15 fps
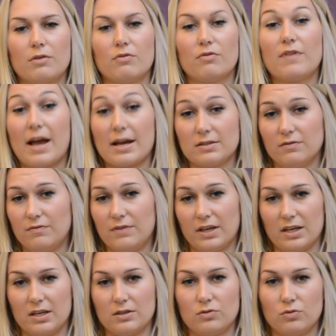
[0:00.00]
facts and
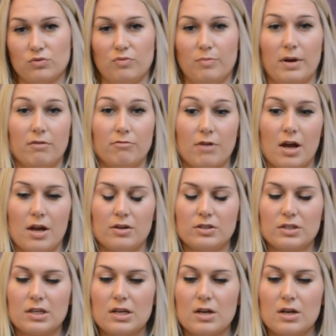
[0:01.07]
figures sort of by rote,